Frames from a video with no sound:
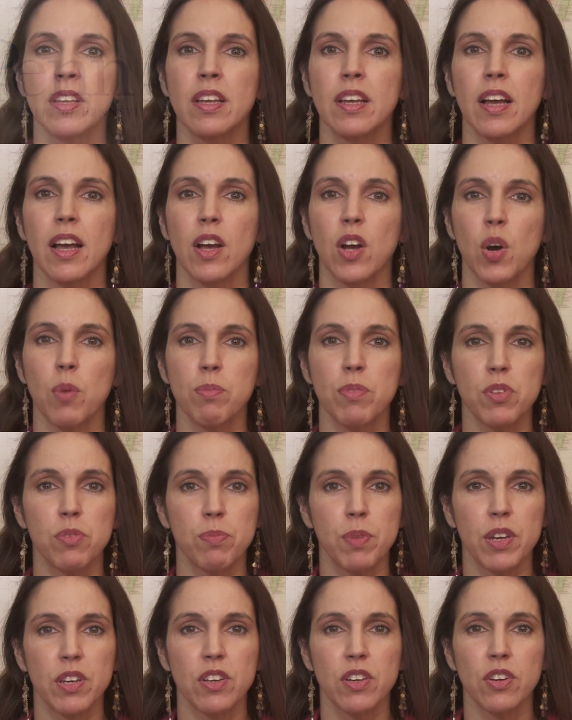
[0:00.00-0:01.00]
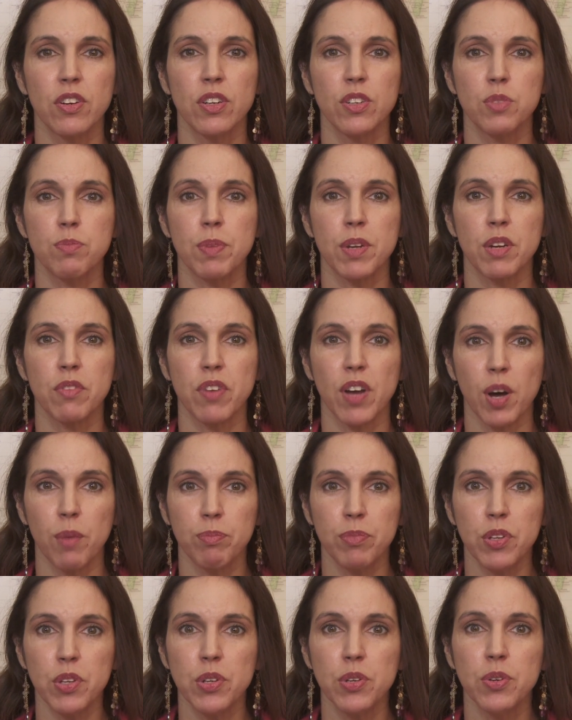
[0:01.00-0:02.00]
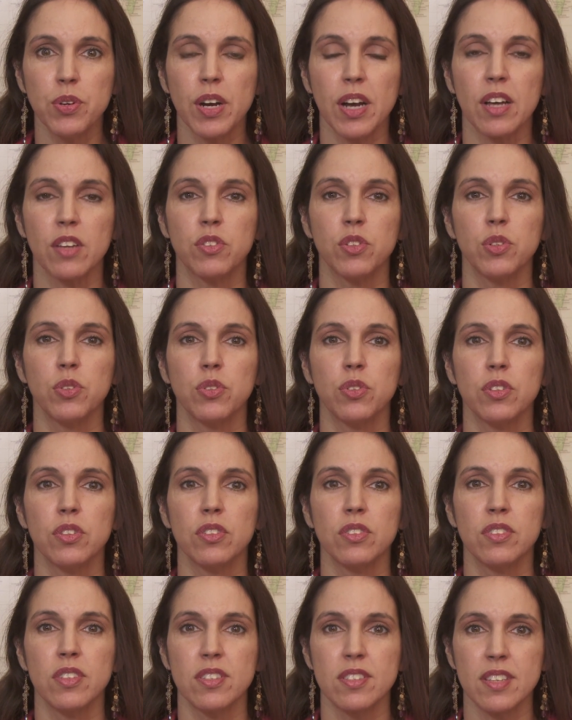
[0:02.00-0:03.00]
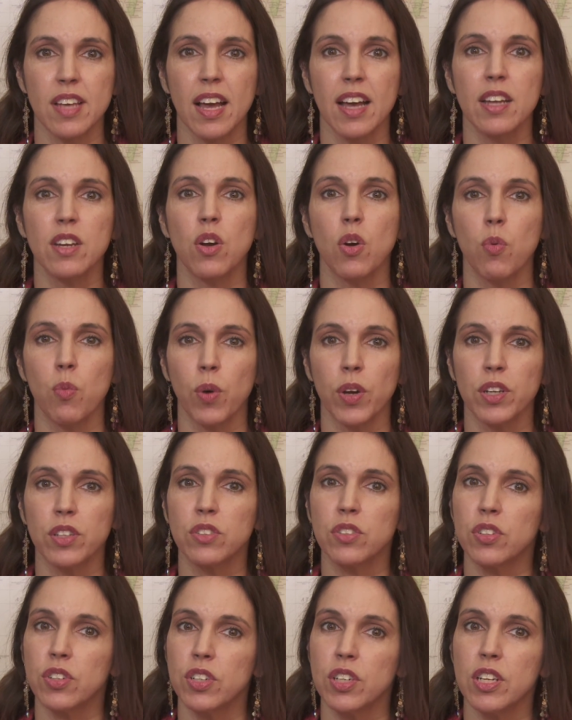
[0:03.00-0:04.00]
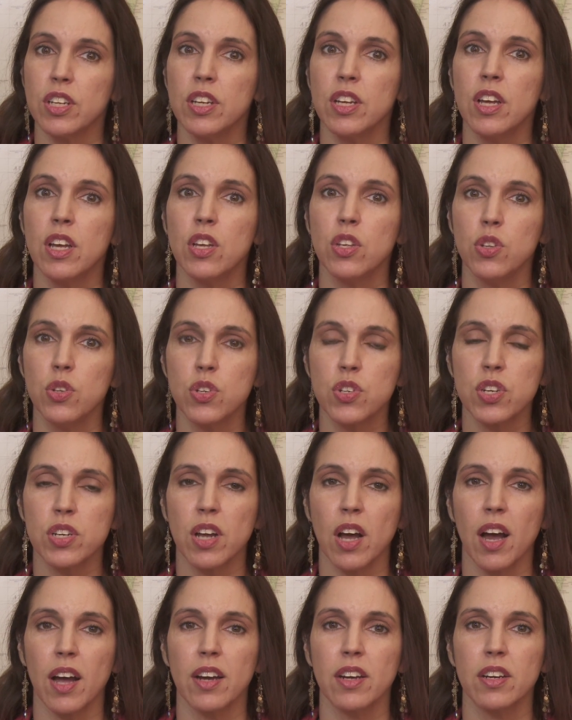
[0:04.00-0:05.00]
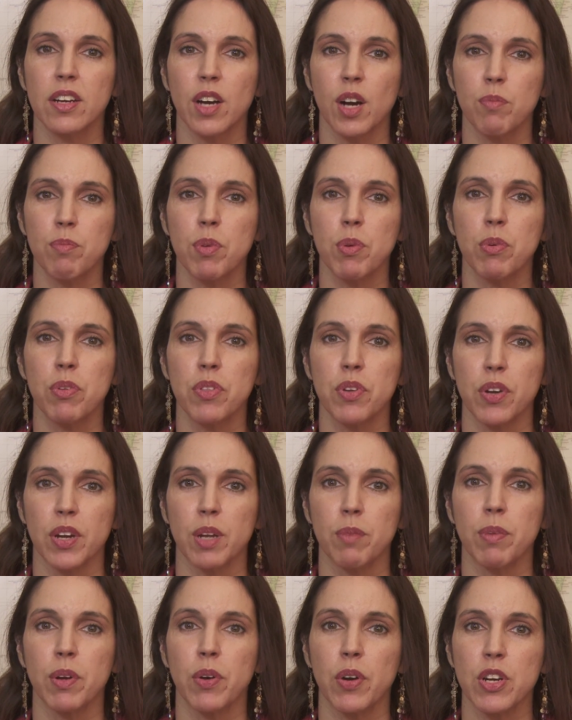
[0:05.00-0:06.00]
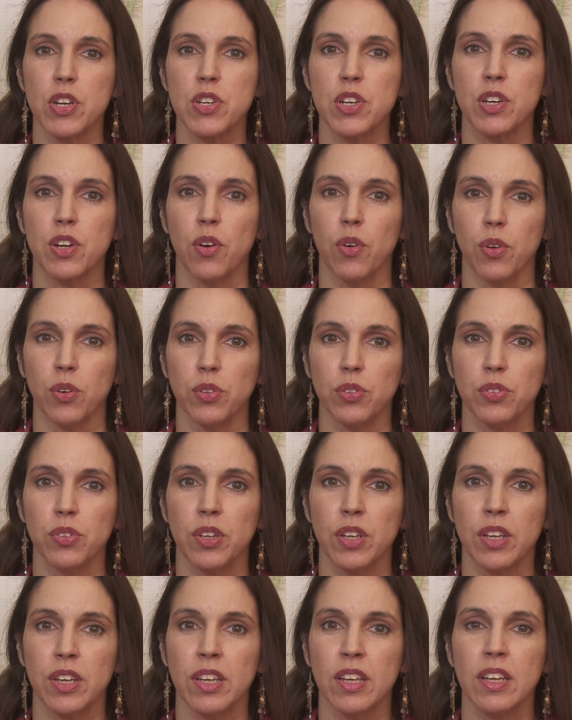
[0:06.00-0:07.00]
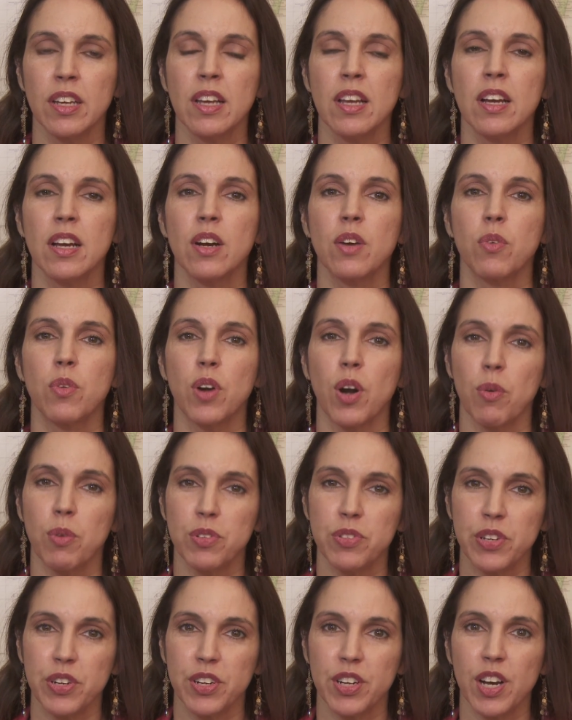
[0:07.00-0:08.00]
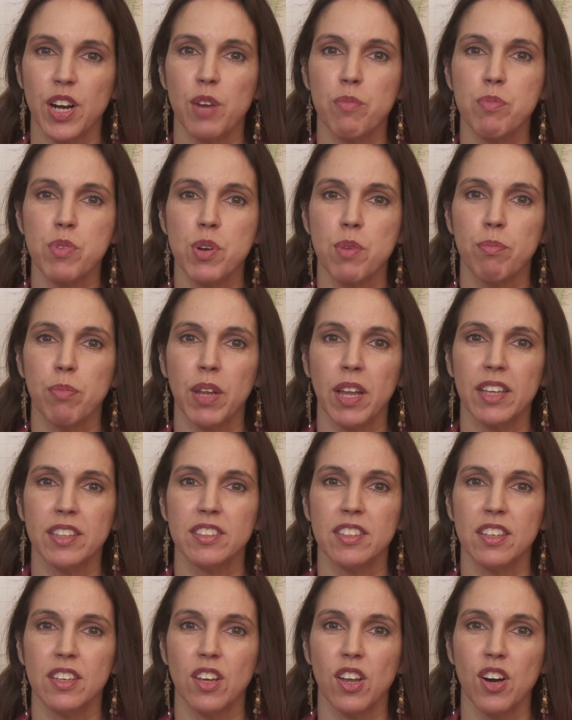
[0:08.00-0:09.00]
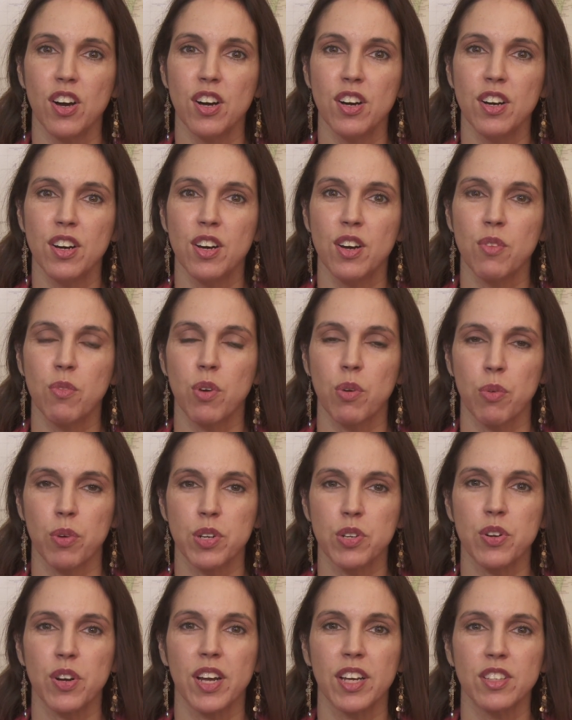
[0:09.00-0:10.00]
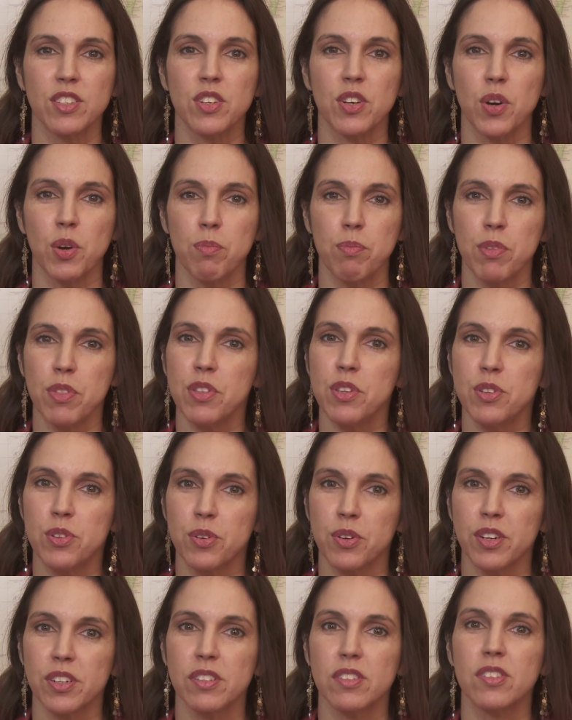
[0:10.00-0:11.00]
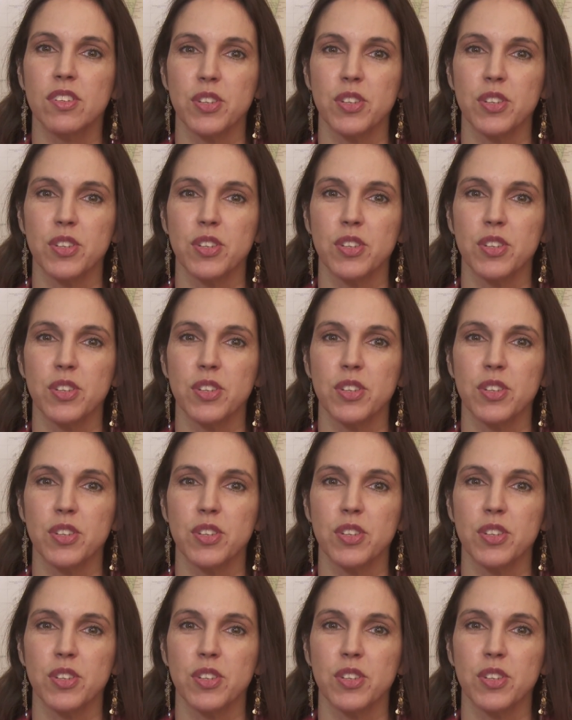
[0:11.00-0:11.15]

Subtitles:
I hope this video has been of help to you as you decide what attorney you should hire to help you with your immigration goals. We're always here to help you at Blandon Law, where we're trying to open the door to